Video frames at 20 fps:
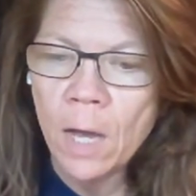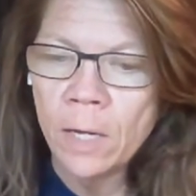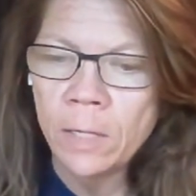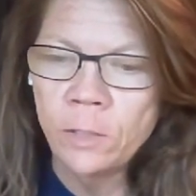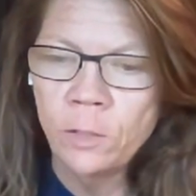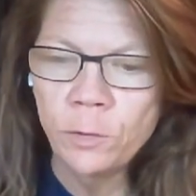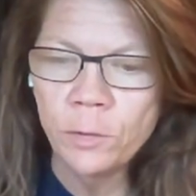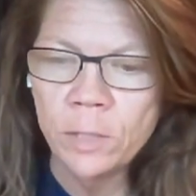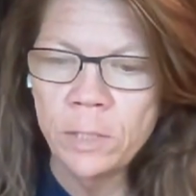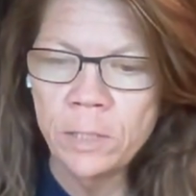
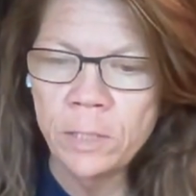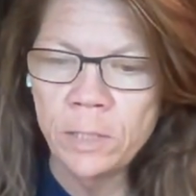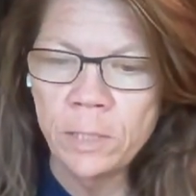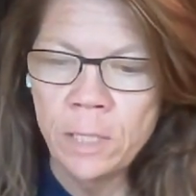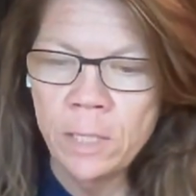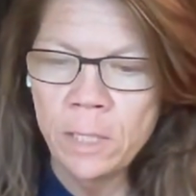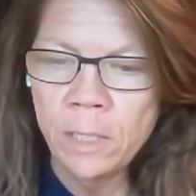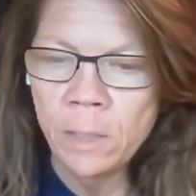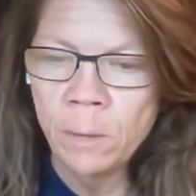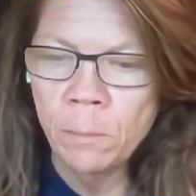"I
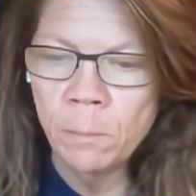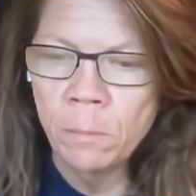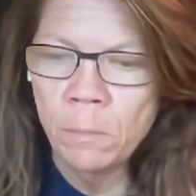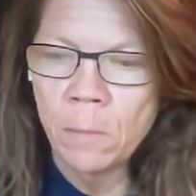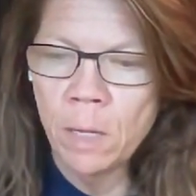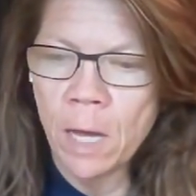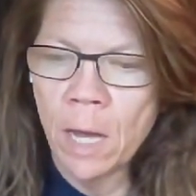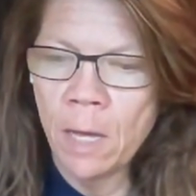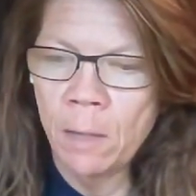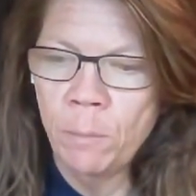trusted
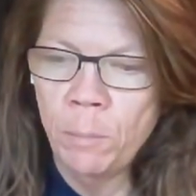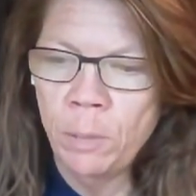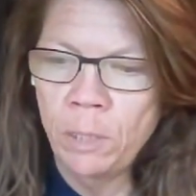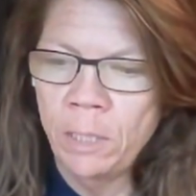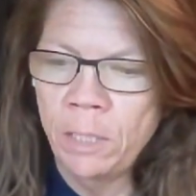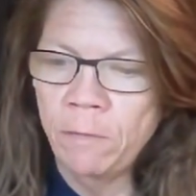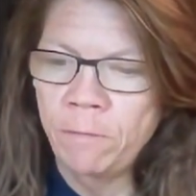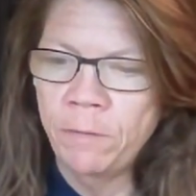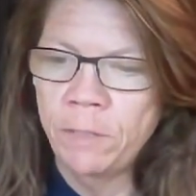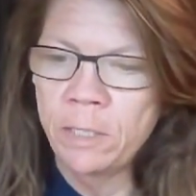him, I
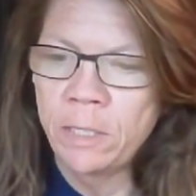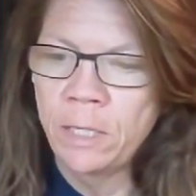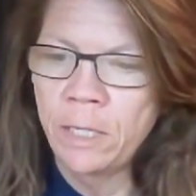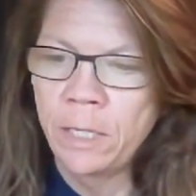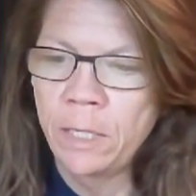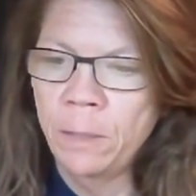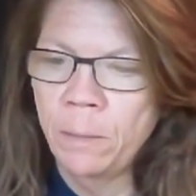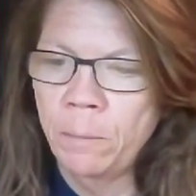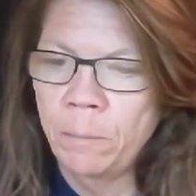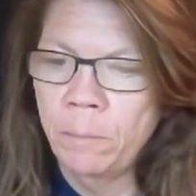believed in
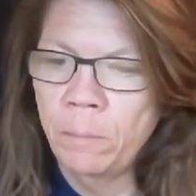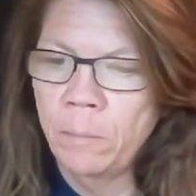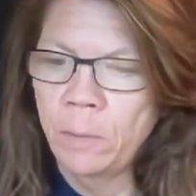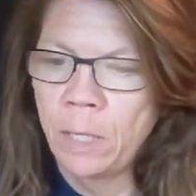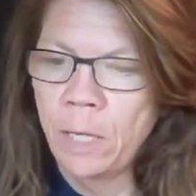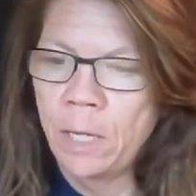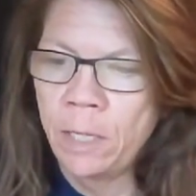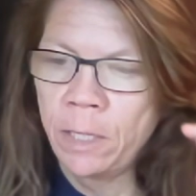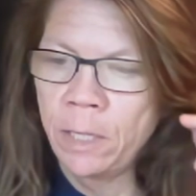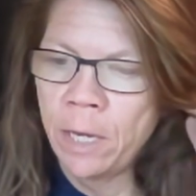him,
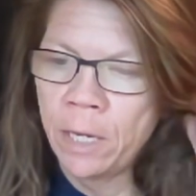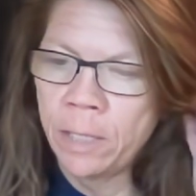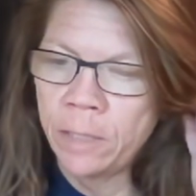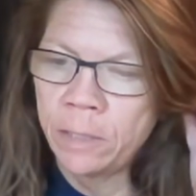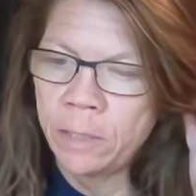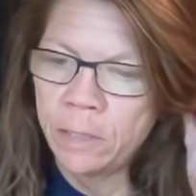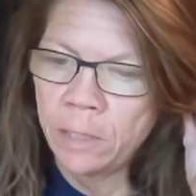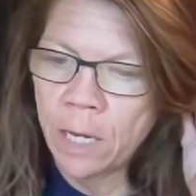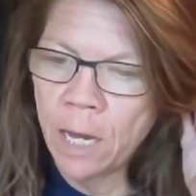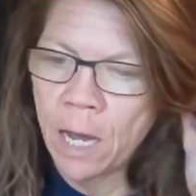and
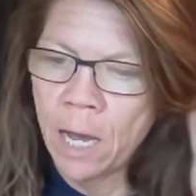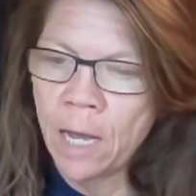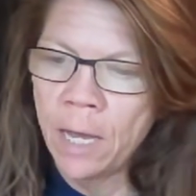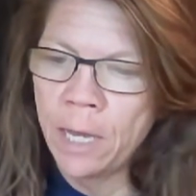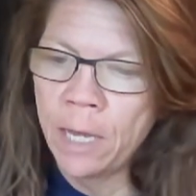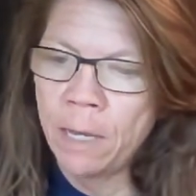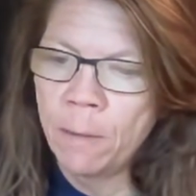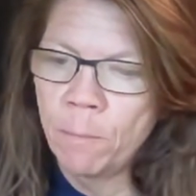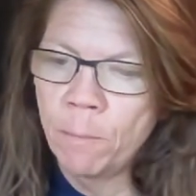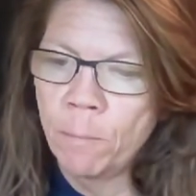yet
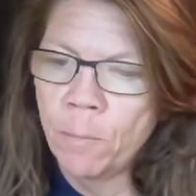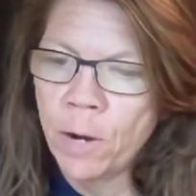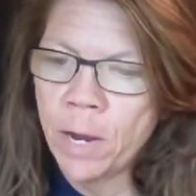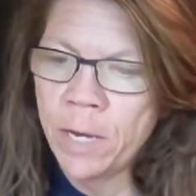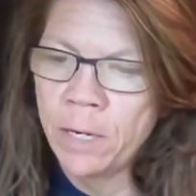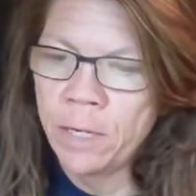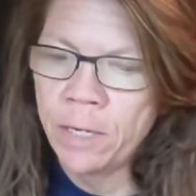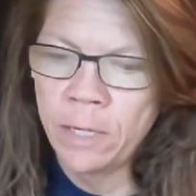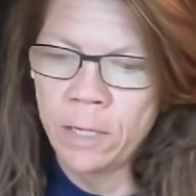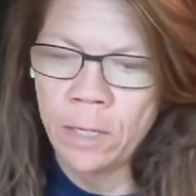I am
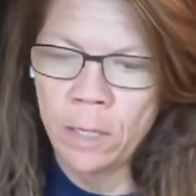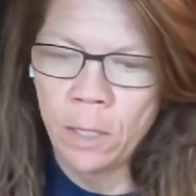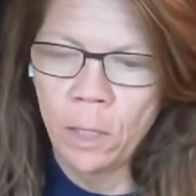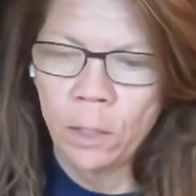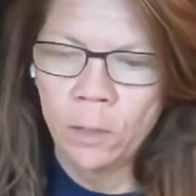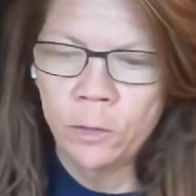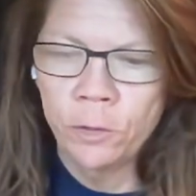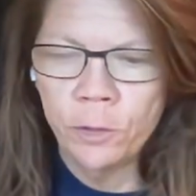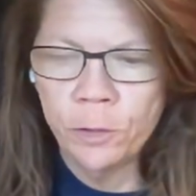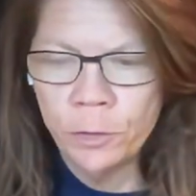branded
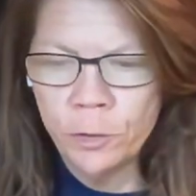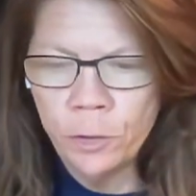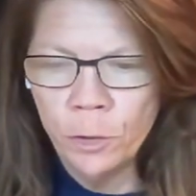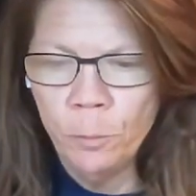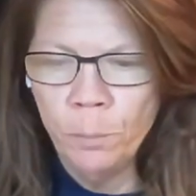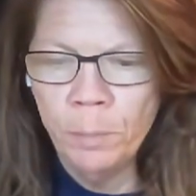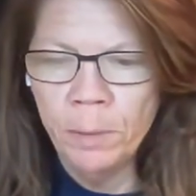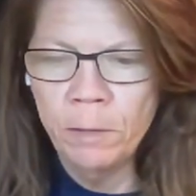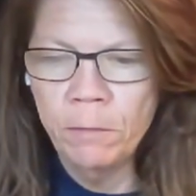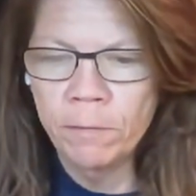
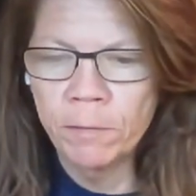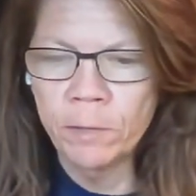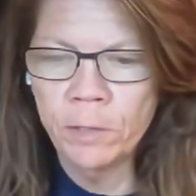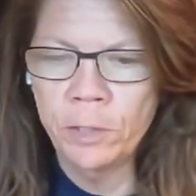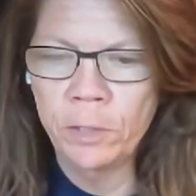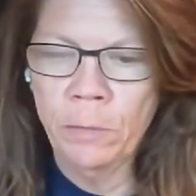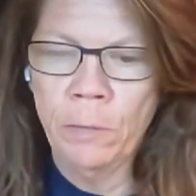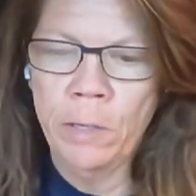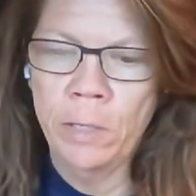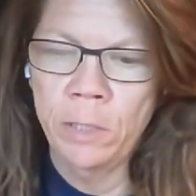stupid for
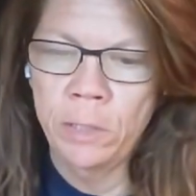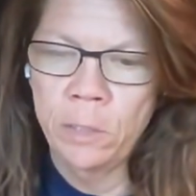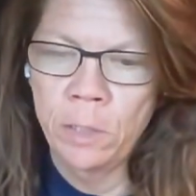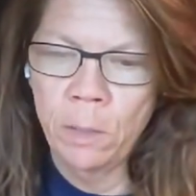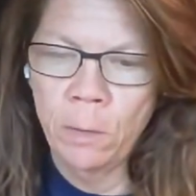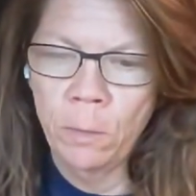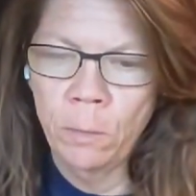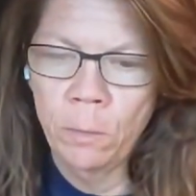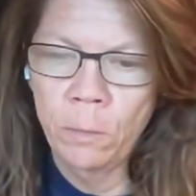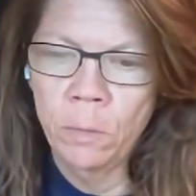doing
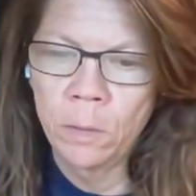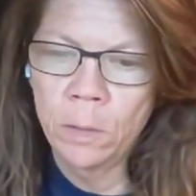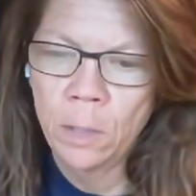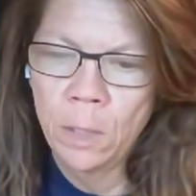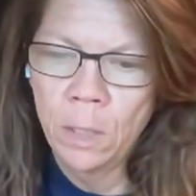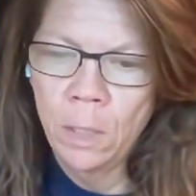so.